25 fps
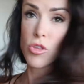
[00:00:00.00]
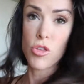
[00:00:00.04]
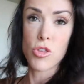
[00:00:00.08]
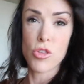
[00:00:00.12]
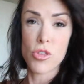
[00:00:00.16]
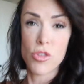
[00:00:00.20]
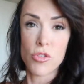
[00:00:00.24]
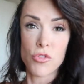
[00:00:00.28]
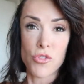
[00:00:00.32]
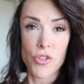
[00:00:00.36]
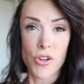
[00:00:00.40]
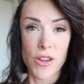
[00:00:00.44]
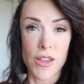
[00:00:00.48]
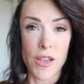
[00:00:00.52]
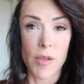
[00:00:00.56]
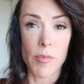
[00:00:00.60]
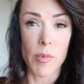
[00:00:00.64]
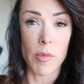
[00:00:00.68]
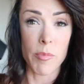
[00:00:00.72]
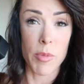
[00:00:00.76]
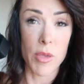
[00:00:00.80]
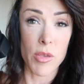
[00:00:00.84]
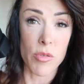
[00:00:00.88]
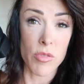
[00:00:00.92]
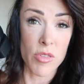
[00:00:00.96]
to just try on
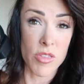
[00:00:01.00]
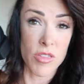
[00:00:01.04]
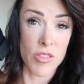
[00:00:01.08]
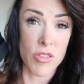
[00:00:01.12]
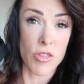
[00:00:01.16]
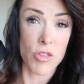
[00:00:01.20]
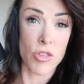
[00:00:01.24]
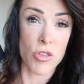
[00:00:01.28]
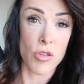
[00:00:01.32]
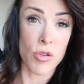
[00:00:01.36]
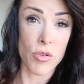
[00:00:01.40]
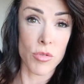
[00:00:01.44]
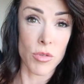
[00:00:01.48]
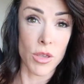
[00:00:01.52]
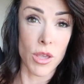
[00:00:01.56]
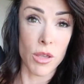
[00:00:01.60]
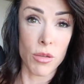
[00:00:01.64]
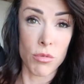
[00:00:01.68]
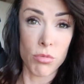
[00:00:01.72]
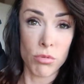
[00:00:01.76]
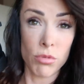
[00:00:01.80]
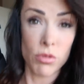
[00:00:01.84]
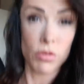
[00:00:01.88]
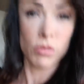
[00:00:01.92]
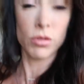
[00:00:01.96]
my boots to show you.